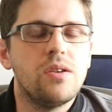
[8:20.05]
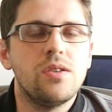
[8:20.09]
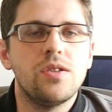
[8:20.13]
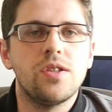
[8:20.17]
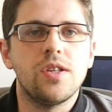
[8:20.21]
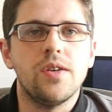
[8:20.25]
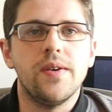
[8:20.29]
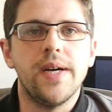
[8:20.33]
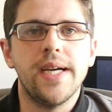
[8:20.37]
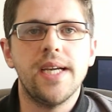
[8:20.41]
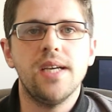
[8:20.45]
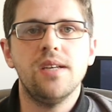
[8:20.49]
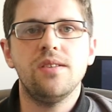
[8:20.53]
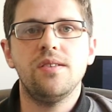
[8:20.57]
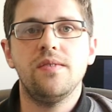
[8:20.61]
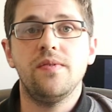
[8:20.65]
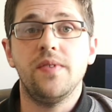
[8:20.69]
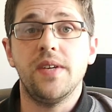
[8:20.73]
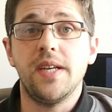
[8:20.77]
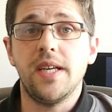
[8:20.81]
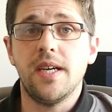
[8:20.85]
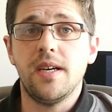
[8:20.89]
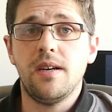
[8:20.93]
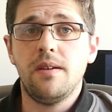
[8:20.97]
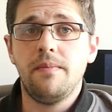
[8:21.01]
So I guess
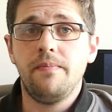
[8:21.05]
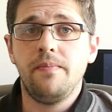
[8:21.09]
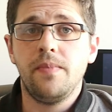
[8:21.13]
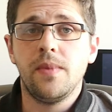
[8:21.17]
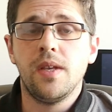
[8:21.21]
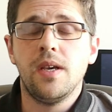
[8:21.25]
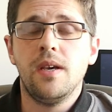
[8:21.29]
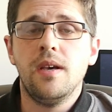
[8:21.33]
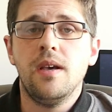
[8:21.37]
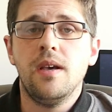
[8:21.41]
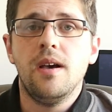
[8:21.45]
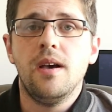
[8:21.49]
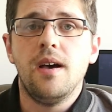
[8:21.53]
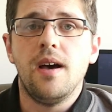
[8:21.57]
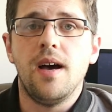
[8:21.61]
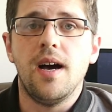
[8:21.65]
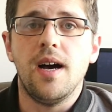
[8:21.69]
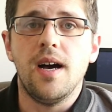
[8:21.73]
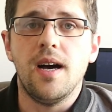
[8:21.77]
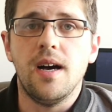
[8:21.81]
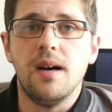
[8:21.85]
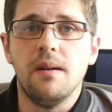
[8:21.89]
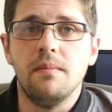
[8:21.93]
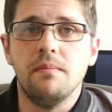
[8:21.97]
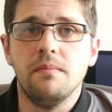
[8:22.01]
for now,
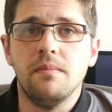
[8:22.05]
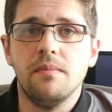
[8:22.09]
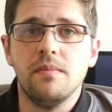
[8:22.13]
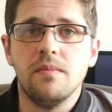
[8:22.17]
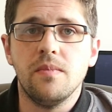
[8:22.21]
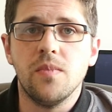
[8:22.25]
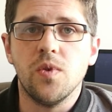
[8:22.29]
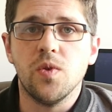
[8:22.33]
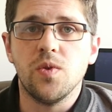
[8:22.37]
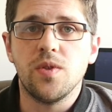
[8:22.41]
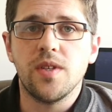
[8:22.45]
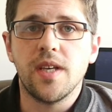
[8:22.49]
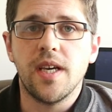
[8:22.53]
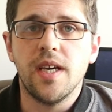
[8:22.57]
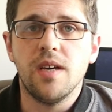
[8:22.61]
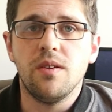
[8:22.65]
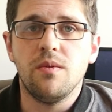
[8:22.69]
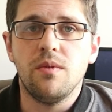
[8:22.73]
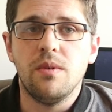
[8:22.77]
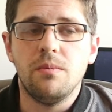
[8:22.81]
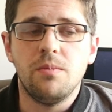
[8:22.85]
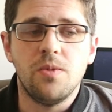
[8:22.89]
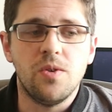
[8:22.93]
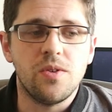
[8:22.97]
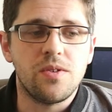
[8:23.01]
um, we'll say
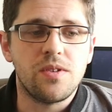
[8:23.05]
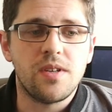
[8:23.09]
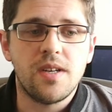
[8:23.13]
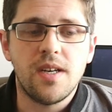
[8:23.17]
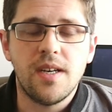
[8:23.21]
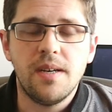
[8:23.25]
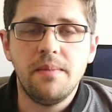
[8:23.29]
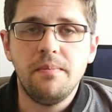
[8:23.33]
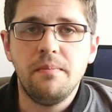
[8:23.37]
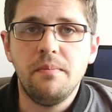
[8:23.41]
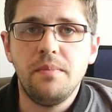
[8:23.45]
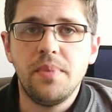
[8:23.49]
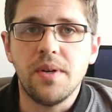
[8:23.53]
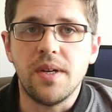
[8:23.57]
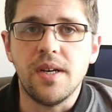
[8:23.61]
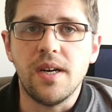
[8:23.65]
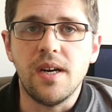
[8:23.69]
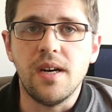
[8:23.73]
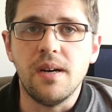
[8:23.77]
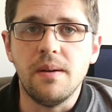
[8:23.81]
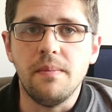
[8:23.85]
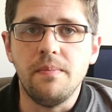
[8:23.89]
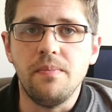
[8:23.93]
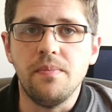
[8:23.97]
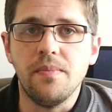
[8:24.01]
it one more time, but
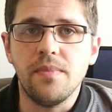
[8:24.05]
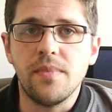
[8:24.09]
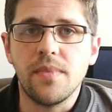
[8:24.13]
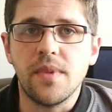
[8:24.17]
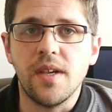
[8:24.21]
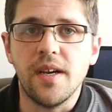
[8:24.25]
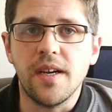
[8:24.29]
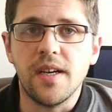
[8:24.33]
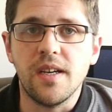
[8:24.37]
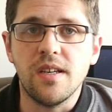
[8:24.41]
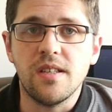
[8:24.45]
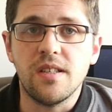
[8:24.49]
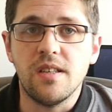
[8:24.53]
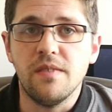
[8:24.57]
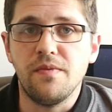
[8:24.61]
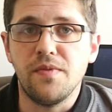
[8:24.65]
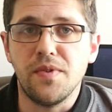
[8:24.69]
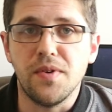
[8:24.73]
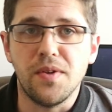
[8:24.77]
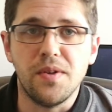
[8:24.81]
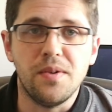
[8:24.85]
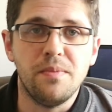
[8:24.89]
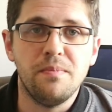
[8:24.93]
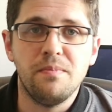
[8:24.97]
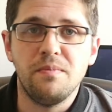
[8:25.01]
um, I guess
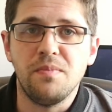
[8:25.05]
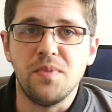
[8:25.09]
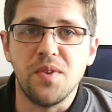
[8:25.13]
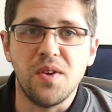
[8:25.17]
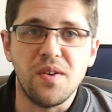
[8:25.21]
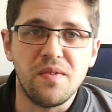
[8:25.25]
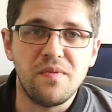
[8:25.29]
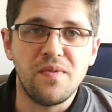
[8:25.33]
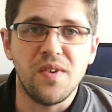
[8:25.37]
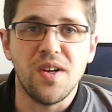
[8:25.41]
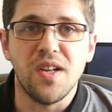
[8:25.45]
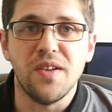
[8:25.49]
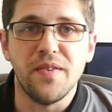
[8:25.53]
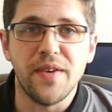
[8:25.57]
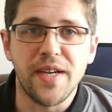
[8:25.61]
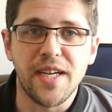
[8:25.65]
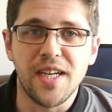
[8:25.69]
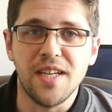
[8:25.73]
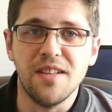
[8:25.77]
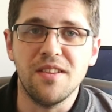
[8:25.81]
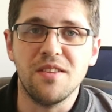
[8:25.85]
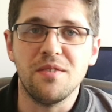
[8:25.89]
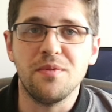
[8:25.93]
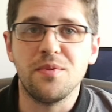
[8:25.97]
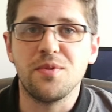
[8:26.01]
if you're not
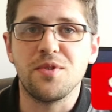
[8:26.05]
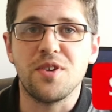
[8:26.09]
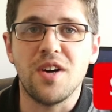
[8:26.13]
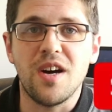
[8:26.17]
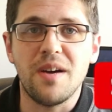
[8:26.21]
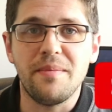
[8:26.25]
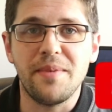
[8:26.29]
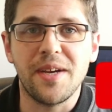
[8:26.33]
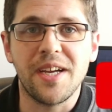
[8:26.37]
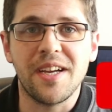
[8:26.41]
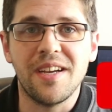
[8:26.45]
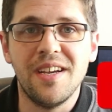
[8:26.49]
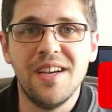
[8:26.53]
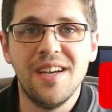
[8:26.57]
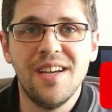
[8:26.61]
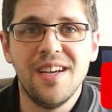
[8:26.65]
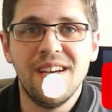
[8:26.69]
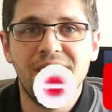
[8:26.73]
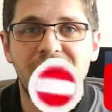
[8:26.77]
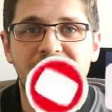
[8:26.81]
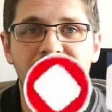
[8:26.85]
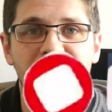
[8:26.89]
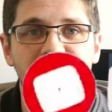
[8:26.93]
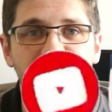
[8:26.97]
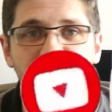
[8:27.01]
following and subscribing,
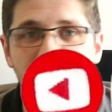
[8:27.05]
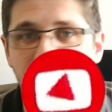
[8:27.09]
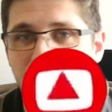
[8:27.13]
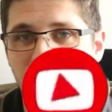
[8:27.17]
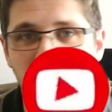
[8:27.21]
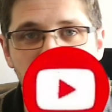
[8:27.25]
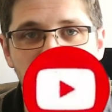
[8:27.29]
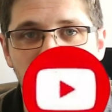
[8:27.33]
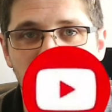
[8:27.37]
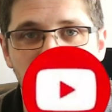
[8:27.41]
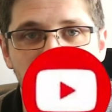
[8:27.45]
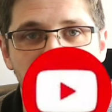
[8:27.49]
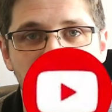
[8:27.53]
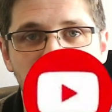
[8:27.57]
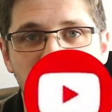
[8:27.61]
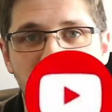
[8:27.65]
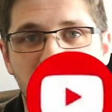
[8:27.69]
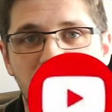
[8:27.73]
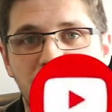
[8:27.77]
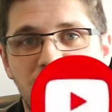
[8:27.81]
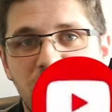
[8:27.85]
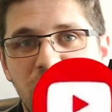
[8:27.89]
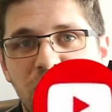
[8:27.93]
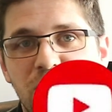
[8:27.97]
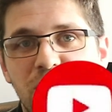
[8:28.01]
uh, you're still
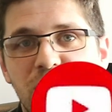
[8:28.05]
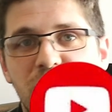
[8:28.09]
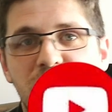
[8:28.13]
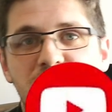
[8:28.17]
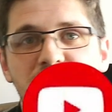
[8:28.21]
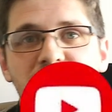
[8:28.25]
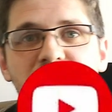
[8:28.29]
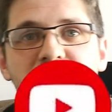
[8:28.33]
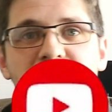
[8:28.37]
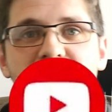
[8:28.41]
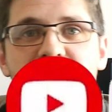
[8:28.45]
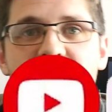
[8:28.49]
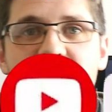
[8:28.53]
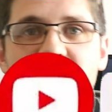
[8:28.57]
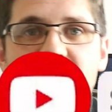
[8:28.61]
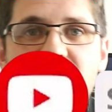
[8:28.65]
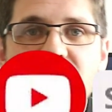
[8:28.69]
welcome to do so.